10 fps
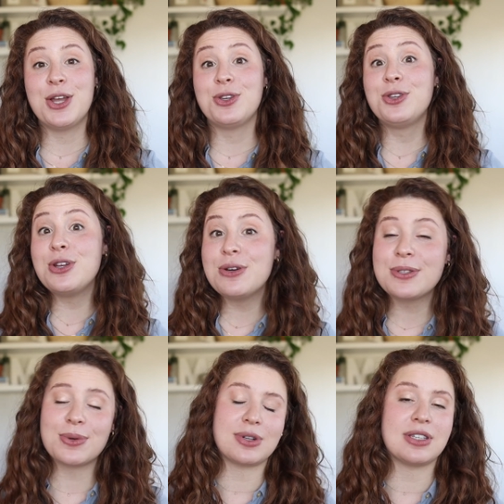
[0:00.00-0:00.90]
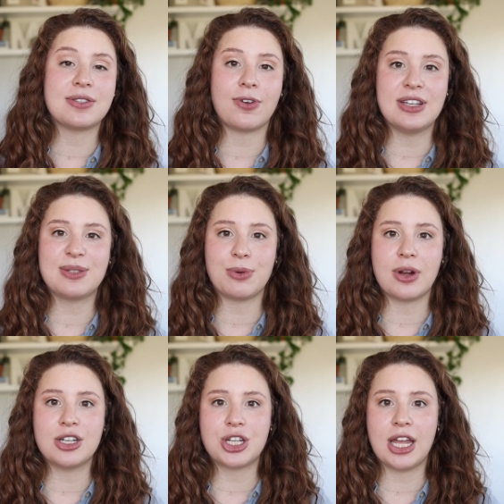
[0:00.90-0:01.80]
new sources for
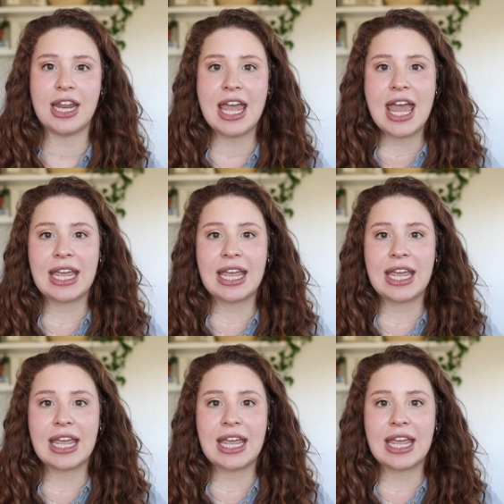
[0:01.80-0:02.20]
inspiration